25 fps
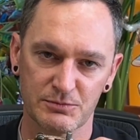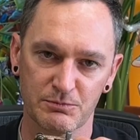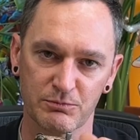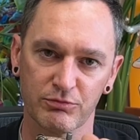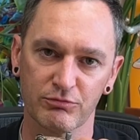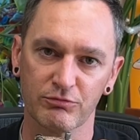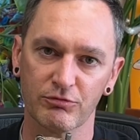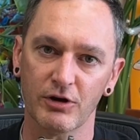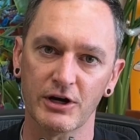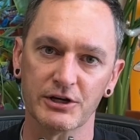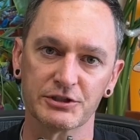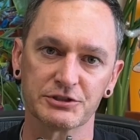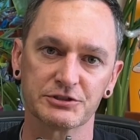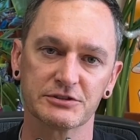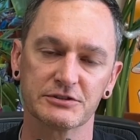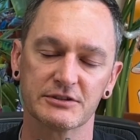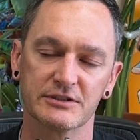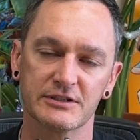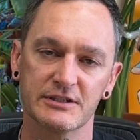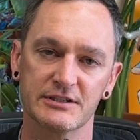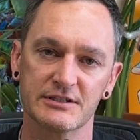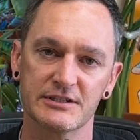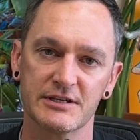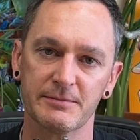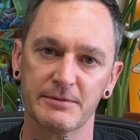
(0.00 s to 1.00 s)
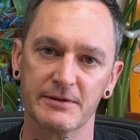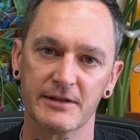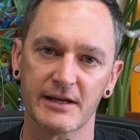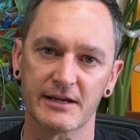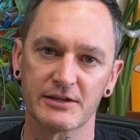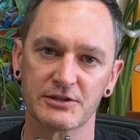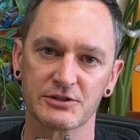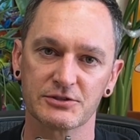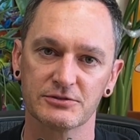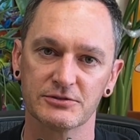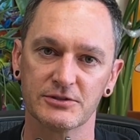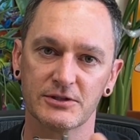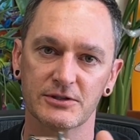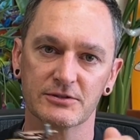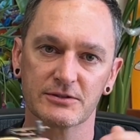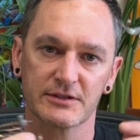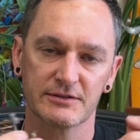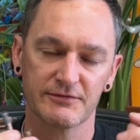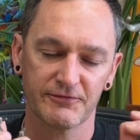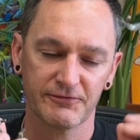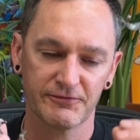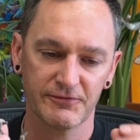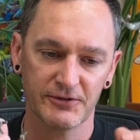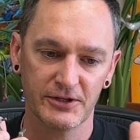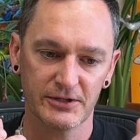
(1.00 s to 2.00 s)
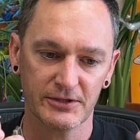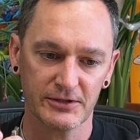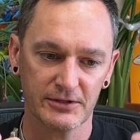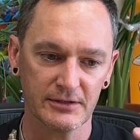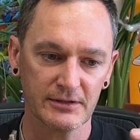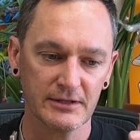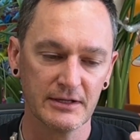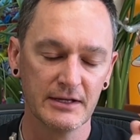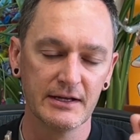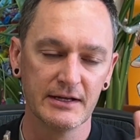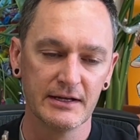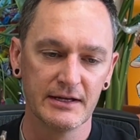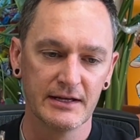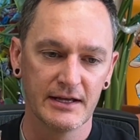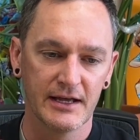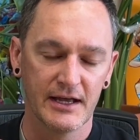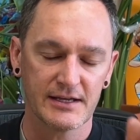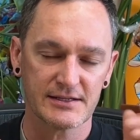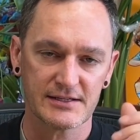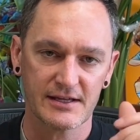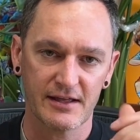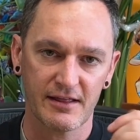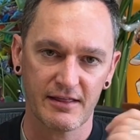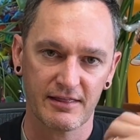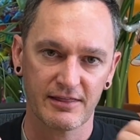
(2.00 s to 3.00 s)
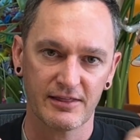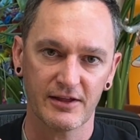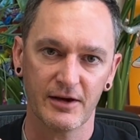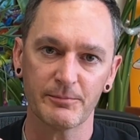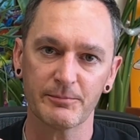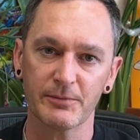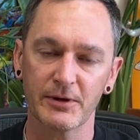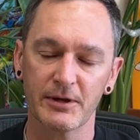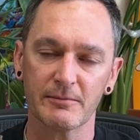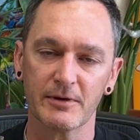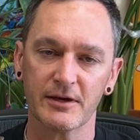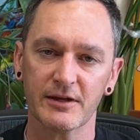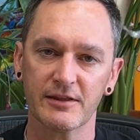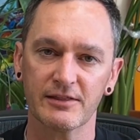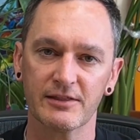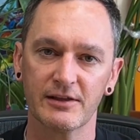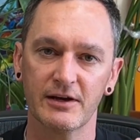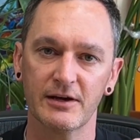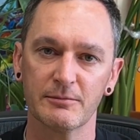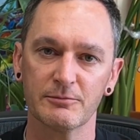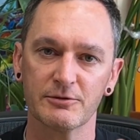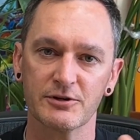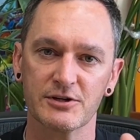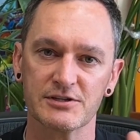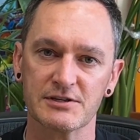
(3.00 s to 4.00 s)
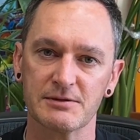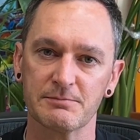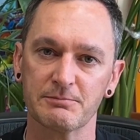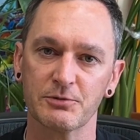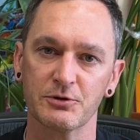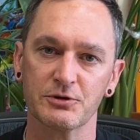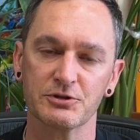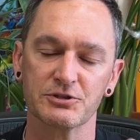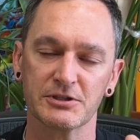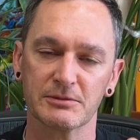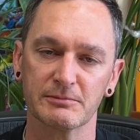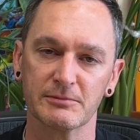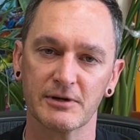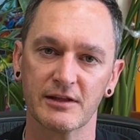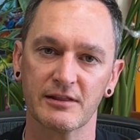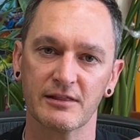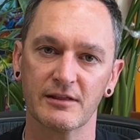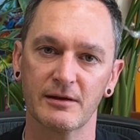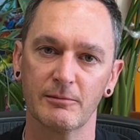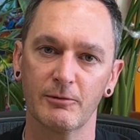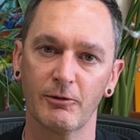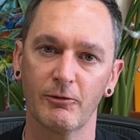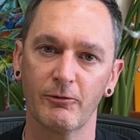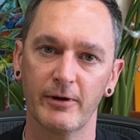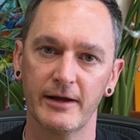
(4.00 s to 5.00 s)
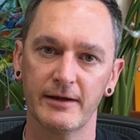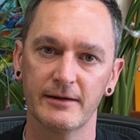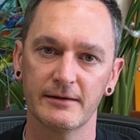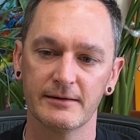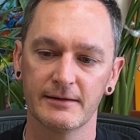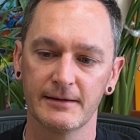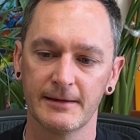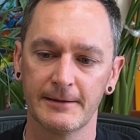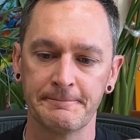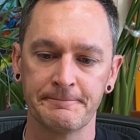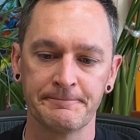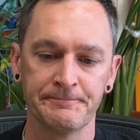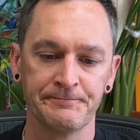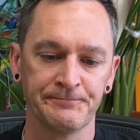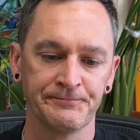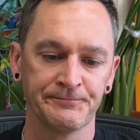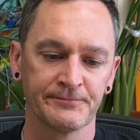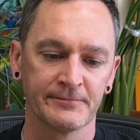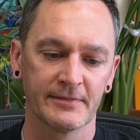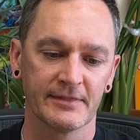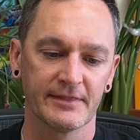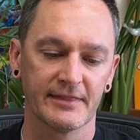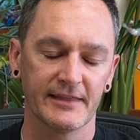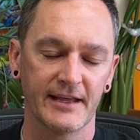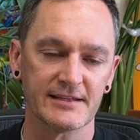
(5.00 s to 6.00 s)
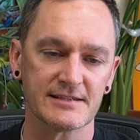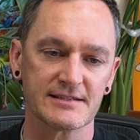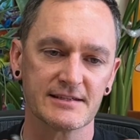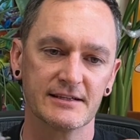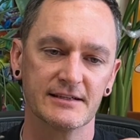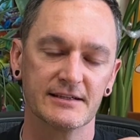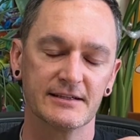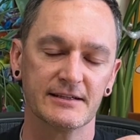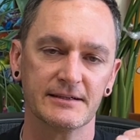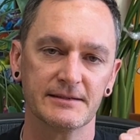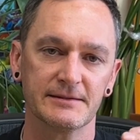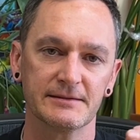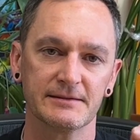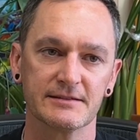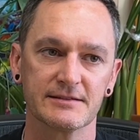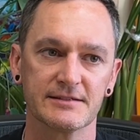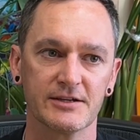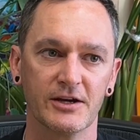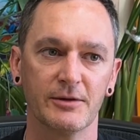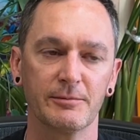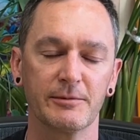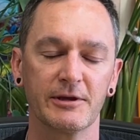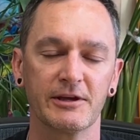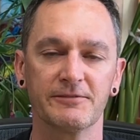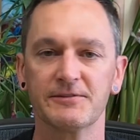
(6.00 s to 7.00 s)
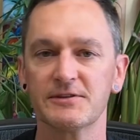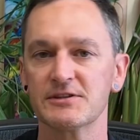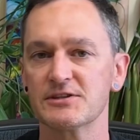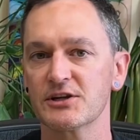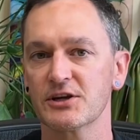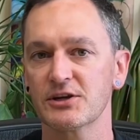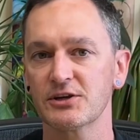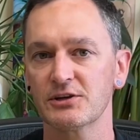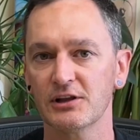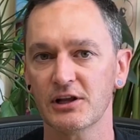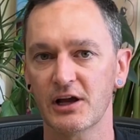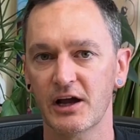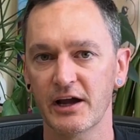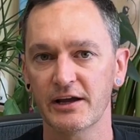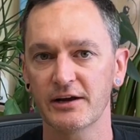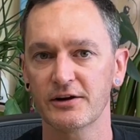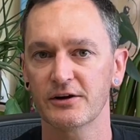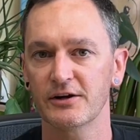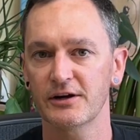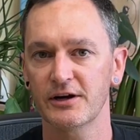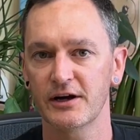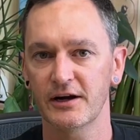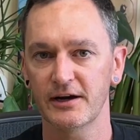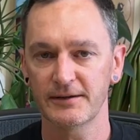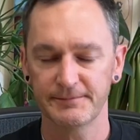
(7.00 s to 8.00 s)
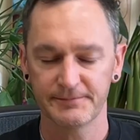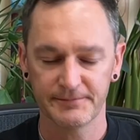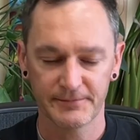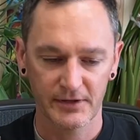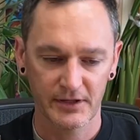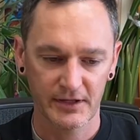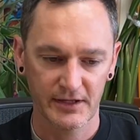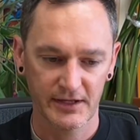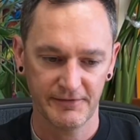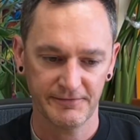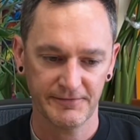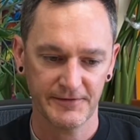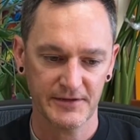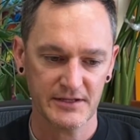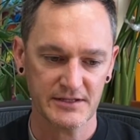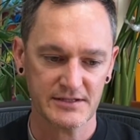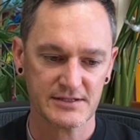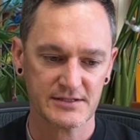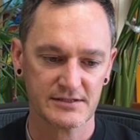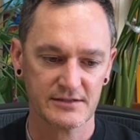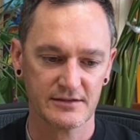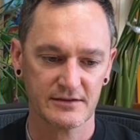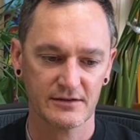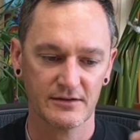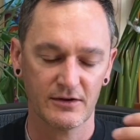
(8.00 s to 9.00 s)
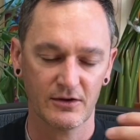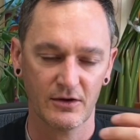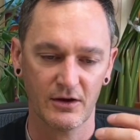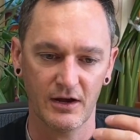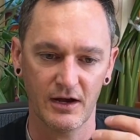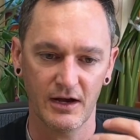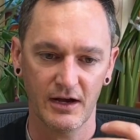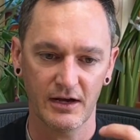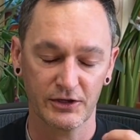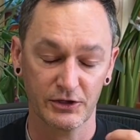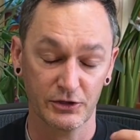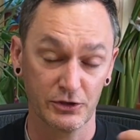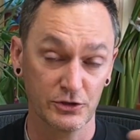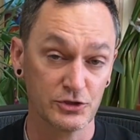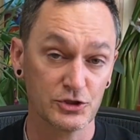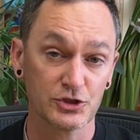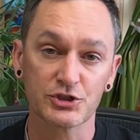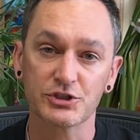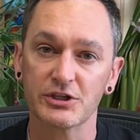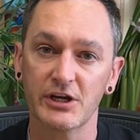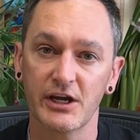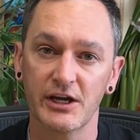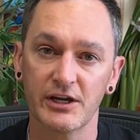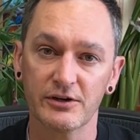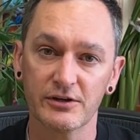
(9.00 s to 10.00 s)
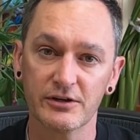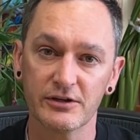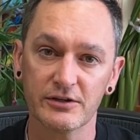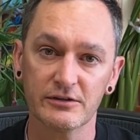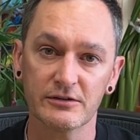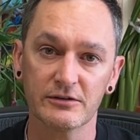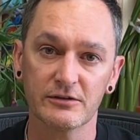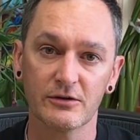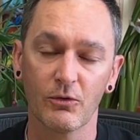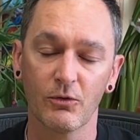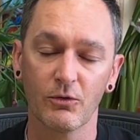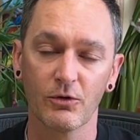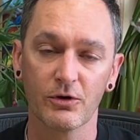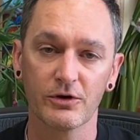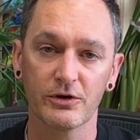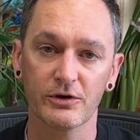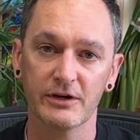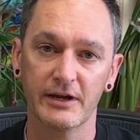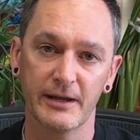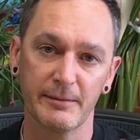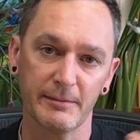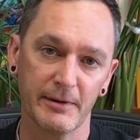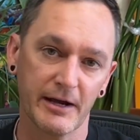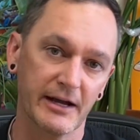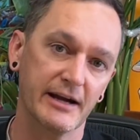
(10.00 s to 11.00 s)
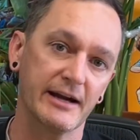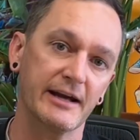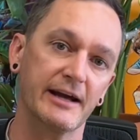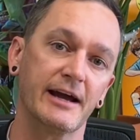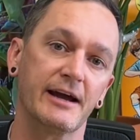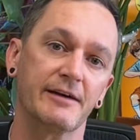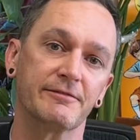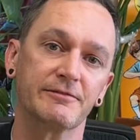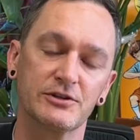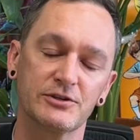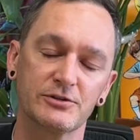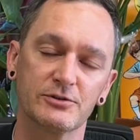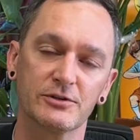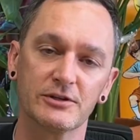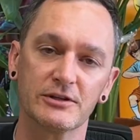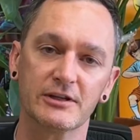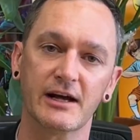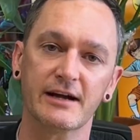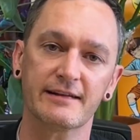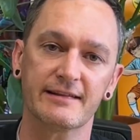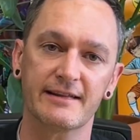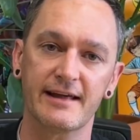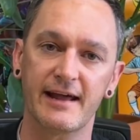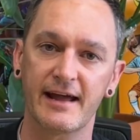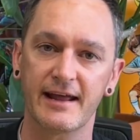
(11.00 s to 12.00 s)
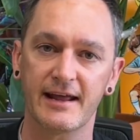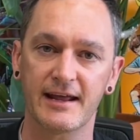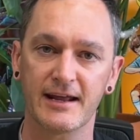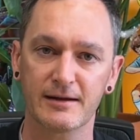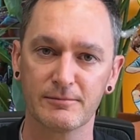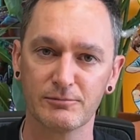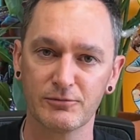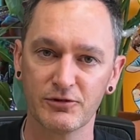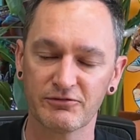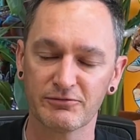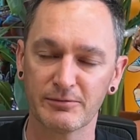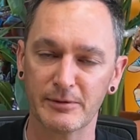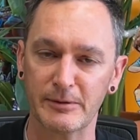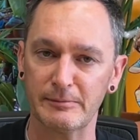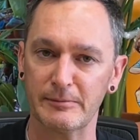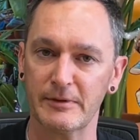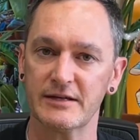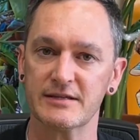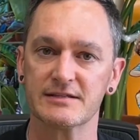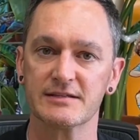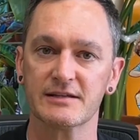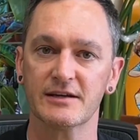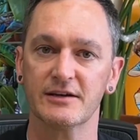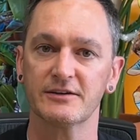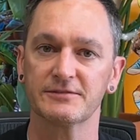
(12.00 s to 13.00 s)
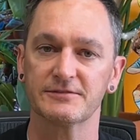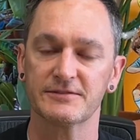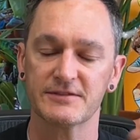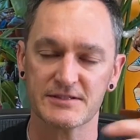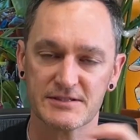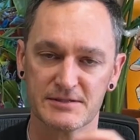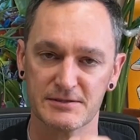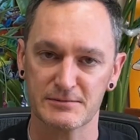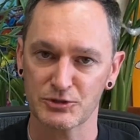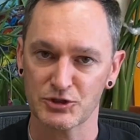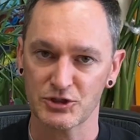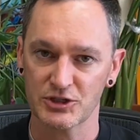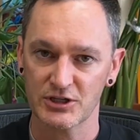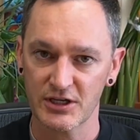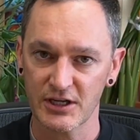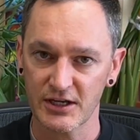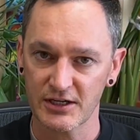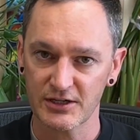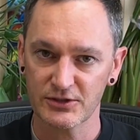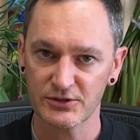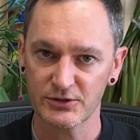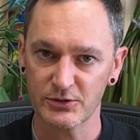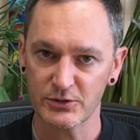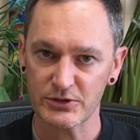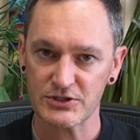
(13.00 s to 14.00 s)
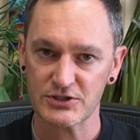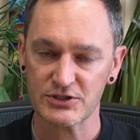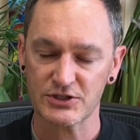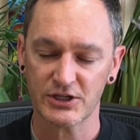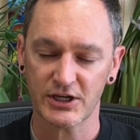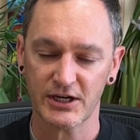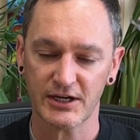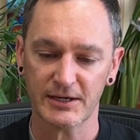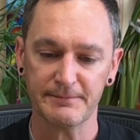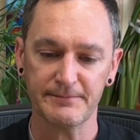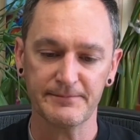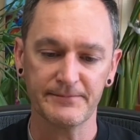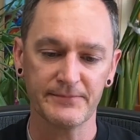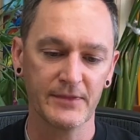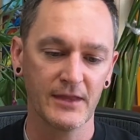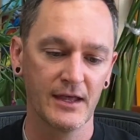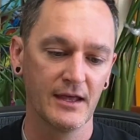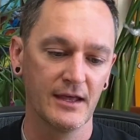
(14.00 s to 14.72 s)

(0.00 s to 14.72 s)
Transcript: brush the tip of that stroke and feel, is it thumping my thumb or is it pushing my thumb away? That's going to tell me if it's a good liner or not. If it's a good shader, or am I going to have to do a lot of that hand movement myself? Is the machine going to do its job,